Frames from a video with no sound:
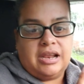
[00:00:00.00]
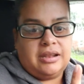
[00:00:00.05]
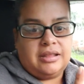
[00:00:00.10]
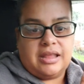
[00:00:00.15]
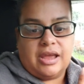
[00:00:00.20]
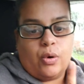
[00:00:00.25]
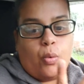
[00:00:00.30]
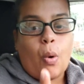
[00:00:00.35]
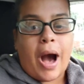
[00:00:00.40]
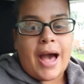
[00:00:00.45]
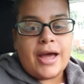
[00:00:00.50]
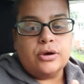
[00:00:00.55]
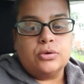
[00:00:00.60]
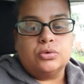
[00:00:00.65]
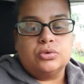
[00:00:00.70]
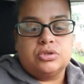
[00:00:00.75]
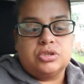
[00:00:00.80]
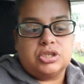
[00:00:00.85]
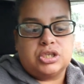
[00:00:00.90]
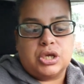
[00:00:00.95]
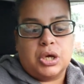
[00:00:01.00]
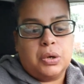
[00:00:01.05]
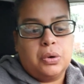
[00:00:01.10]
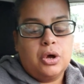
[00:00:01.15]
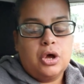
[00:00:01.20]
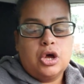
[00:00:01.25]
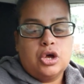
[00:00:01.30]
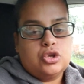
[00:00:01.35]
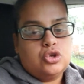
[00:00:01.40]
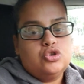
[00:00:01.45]
They're wild, so
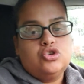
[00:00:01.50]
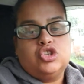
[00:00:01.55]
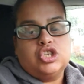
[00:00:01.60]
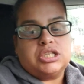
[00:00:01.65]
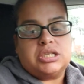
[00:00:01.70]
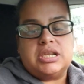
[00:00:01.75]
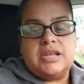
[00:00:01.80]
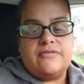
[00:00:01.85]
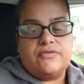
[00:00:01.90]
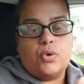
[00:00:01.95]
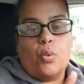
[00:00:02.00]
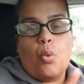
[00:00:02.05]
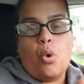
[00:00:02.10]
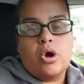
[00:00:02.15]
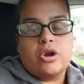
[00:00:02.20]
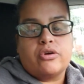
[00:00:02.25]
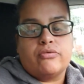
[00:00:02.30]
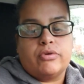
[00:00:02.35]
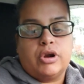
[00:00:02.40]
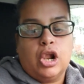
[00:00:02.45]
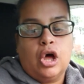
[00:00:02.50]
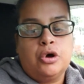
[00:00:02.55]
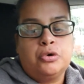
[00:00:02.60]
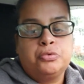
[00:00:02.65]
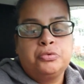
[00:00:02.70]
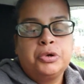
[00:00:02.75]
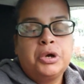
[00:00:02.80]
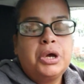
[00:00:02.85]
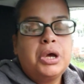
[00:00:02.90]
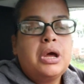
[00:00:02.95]
you just leave the water
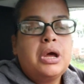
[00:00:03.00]
alone.